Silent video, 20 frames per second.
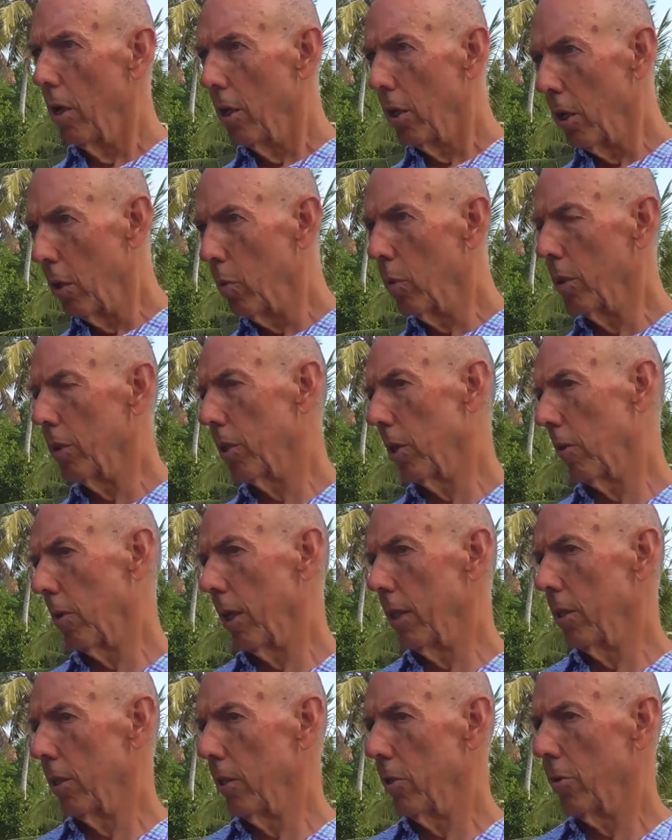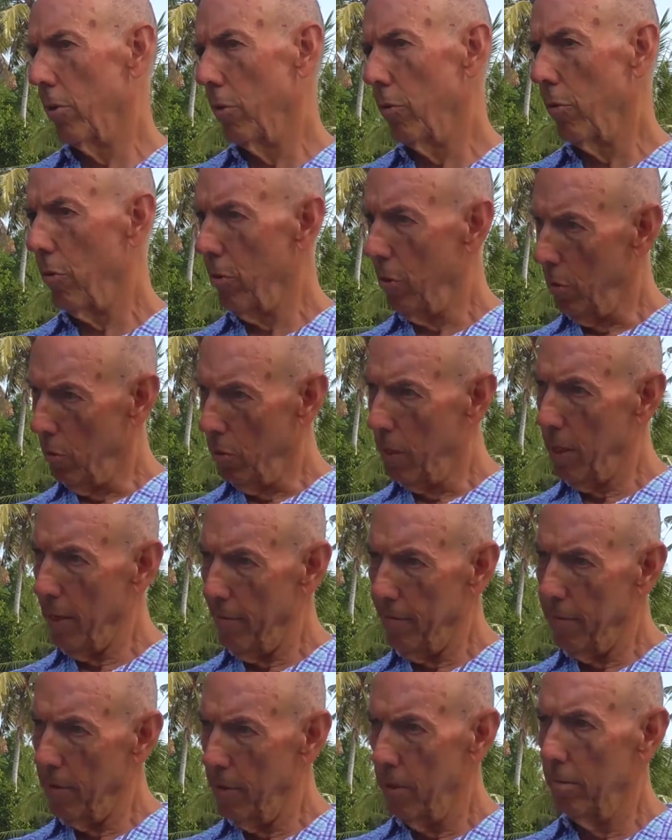you want a greater truth, or
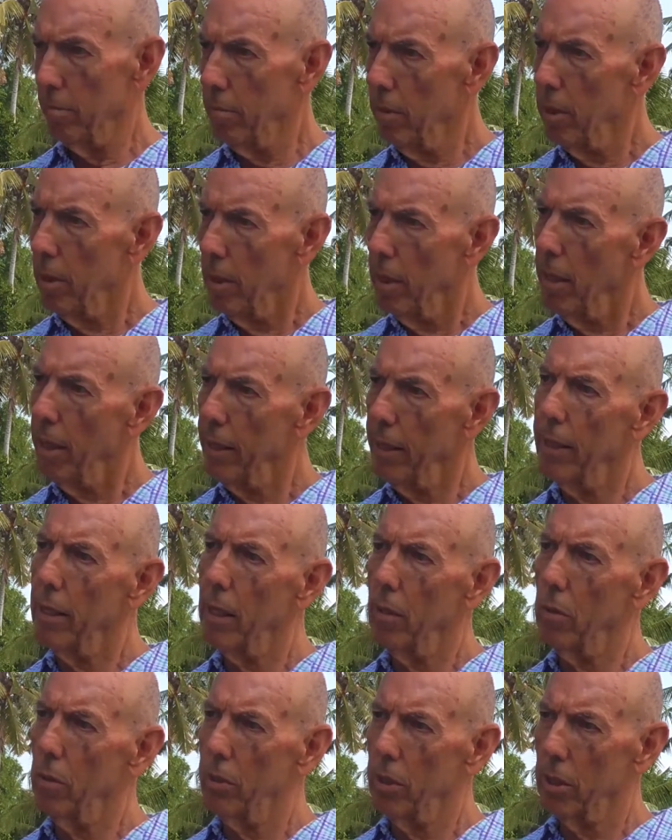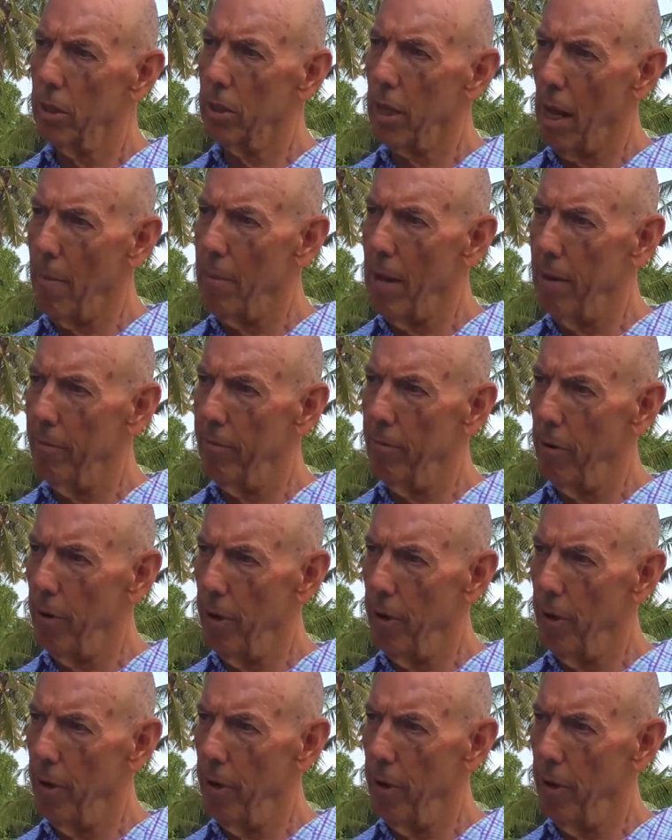whatever, and it'll all just come out for